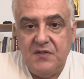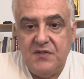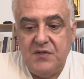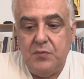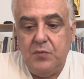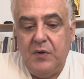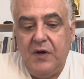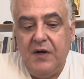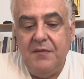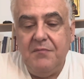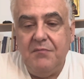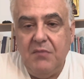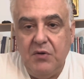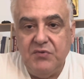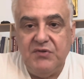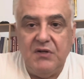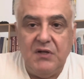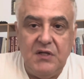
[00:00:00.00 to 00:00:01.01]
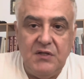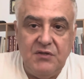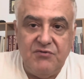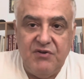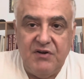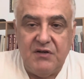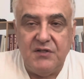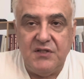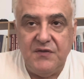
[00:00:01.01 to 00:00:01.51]
So why modal
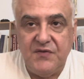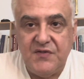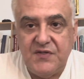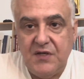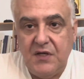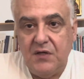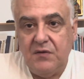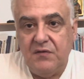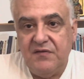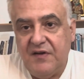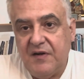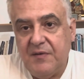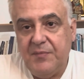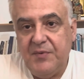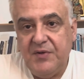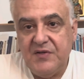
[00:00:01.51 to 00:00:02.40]
integrative psychotherapy